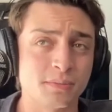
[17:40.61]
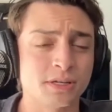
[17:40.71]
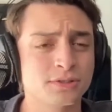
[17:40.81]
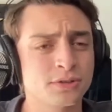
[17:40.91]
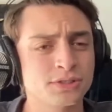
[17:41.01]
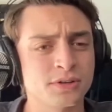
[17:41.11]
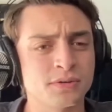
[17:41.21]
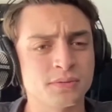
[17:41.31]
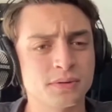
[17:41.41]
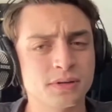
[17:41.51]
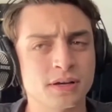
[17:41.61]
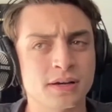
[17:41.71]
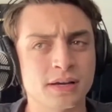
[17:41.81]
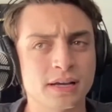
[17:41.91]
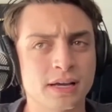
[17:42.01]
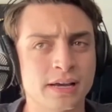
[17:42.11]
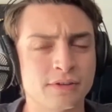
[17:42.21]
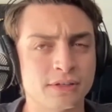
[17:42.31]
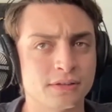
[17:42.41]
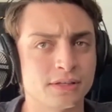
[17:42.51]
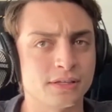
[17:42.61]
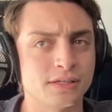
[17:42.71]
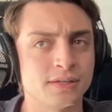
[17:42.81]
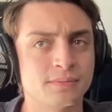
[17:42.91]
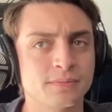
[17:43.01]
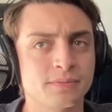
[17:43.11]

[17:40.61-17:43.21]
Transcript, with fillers: but it's also uh, having the